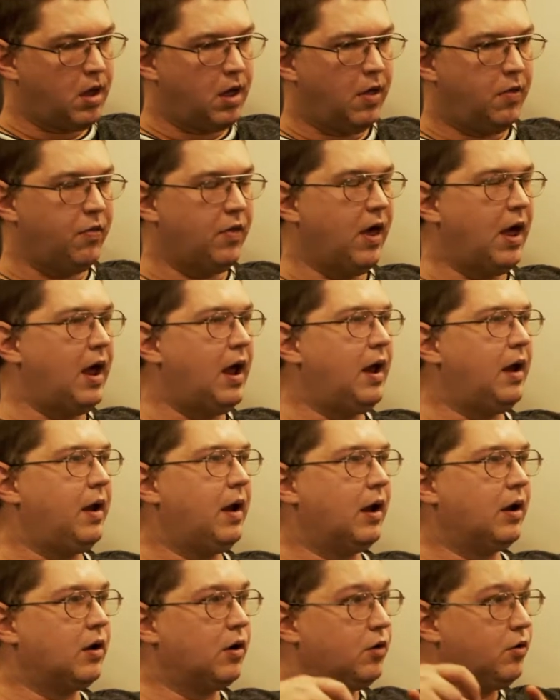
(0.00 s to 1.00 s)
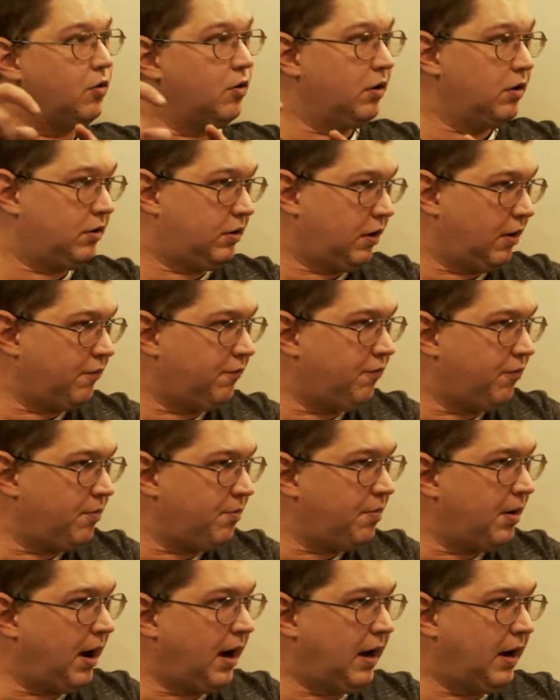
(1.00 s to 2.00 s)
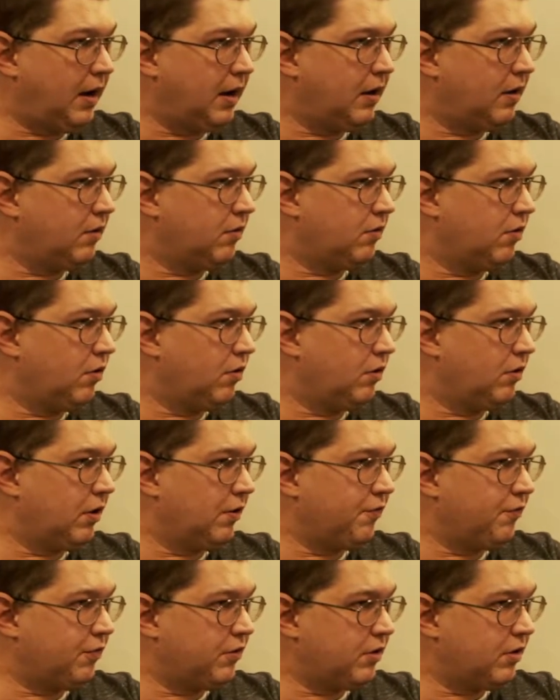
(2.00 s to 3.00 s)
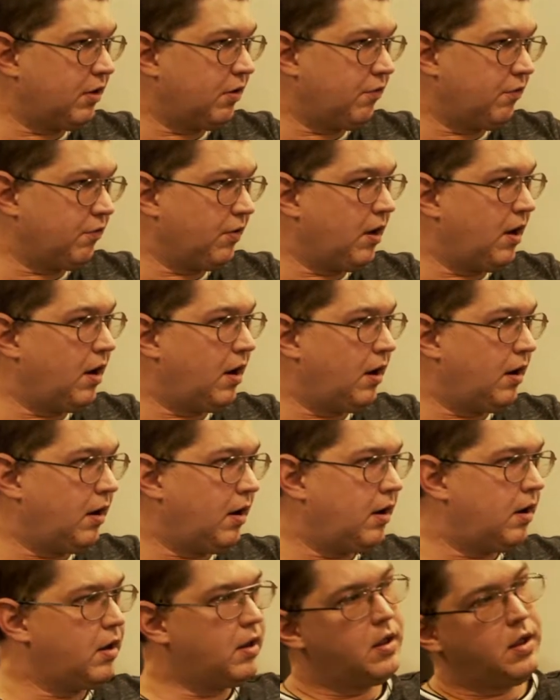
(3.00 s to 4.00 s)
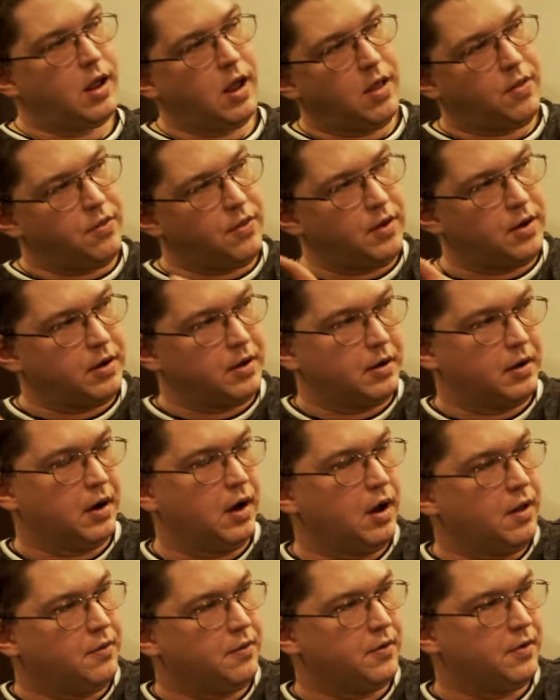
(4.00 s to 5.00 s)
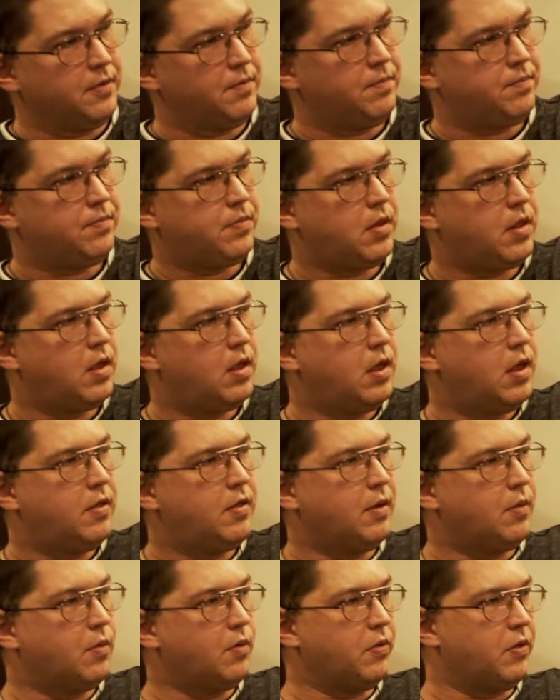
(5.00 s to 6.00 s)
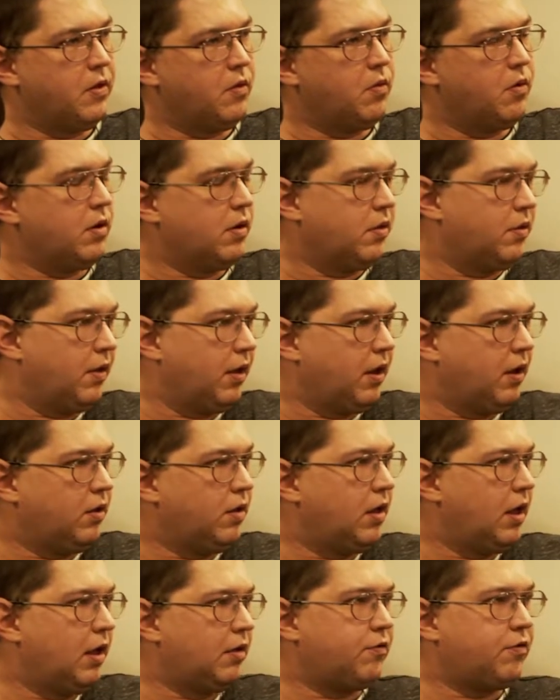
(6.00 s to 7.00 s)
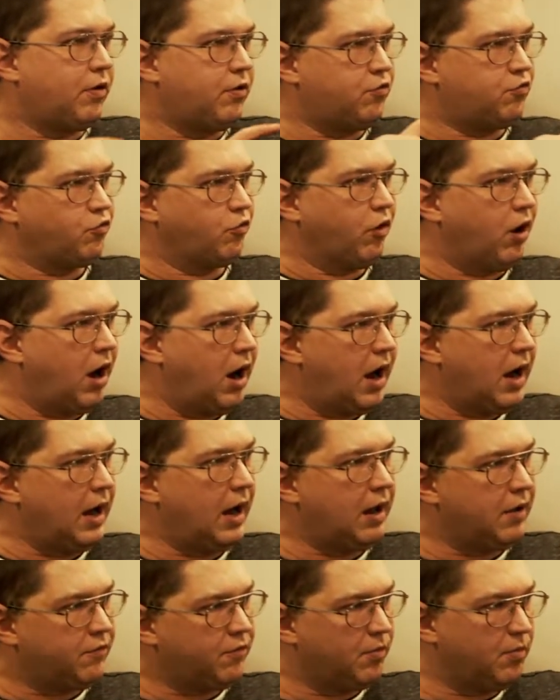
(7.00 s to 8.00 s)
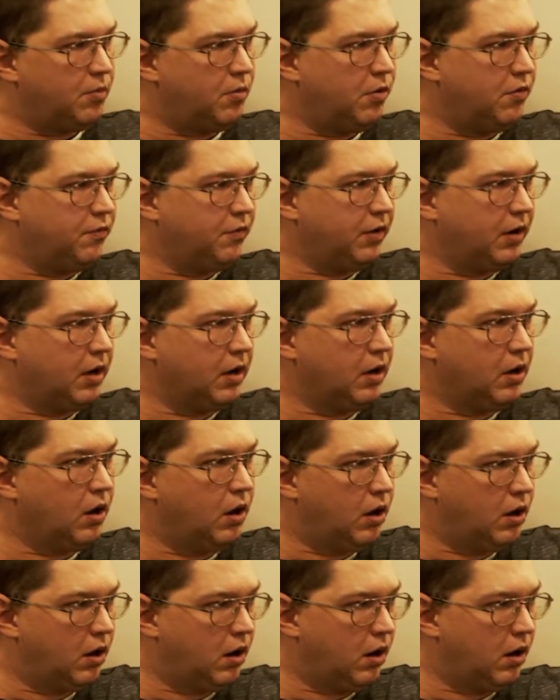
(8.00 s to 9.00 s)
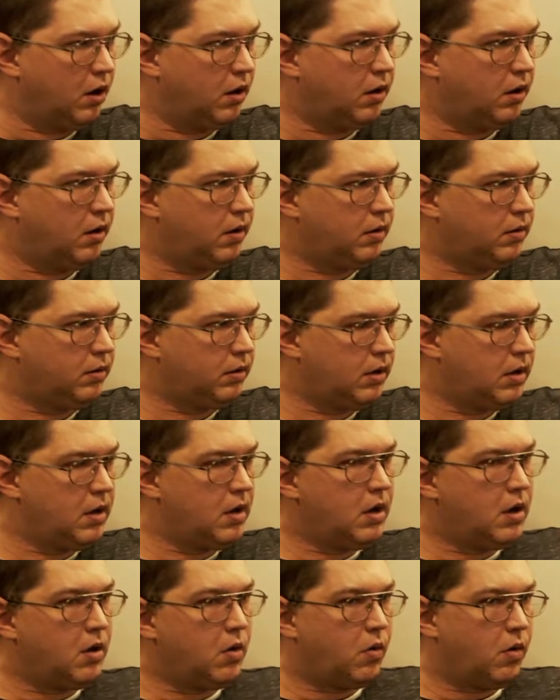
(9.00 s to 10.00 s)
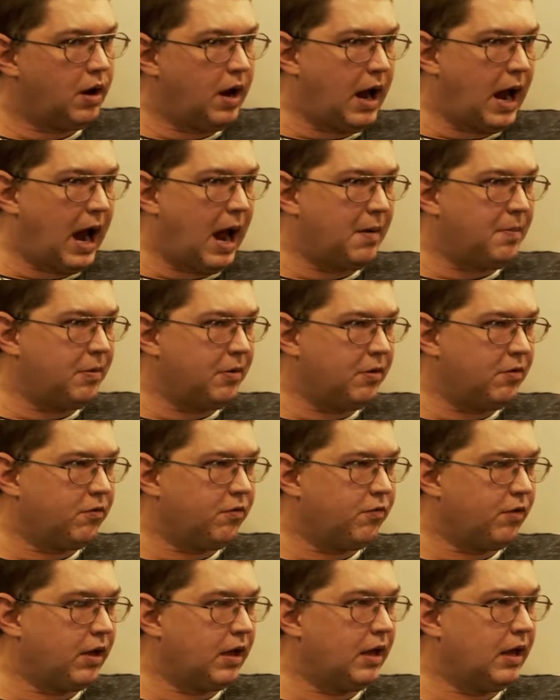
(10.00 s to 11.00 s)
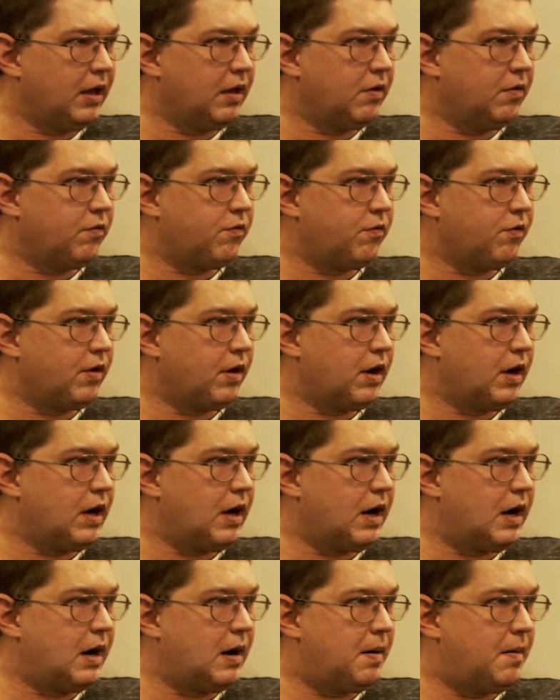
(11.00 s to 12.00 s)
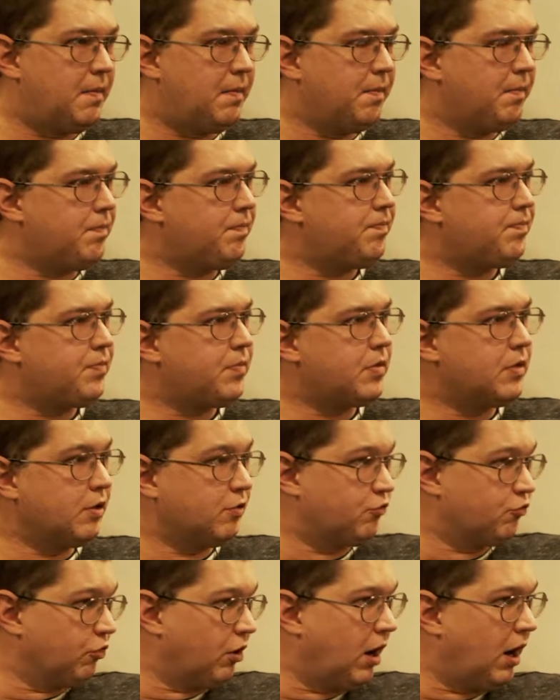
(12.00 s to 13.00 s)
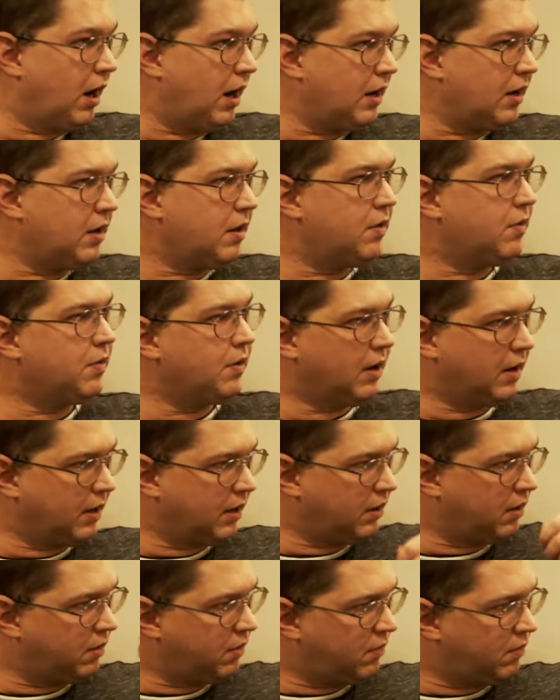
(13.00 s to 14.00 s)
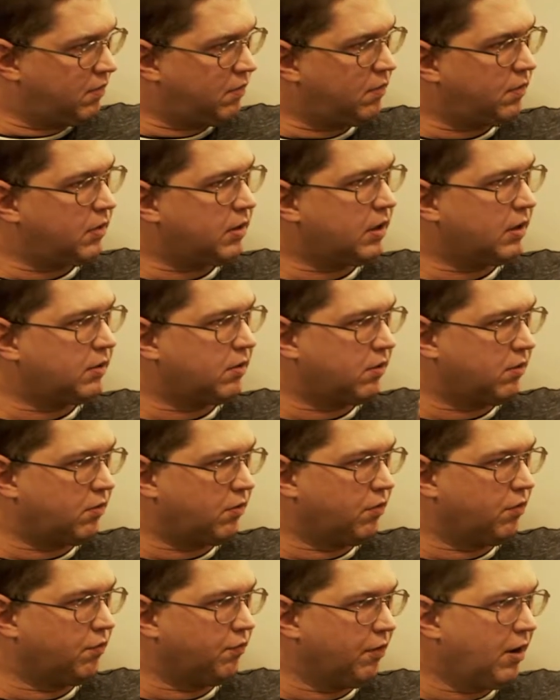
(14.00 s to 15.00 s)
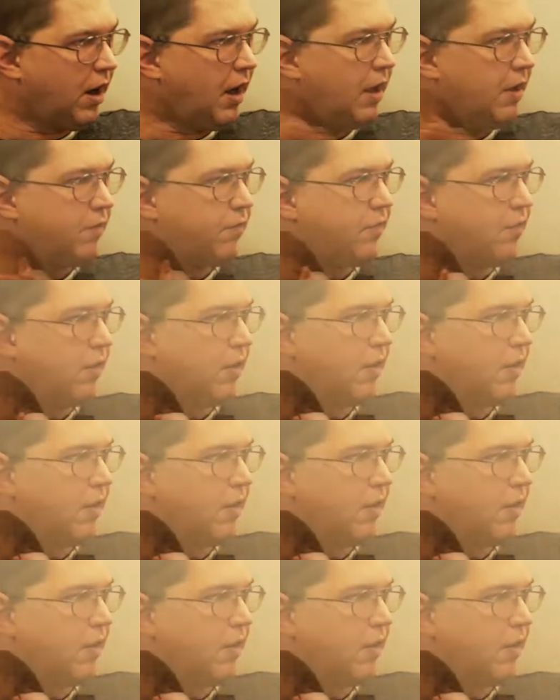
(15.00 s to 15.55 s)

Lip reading: And then I go to a different painting and do a different design, and then another. Then as they dry, as I'm moving along, what happens is they dry, then I get to do the rest,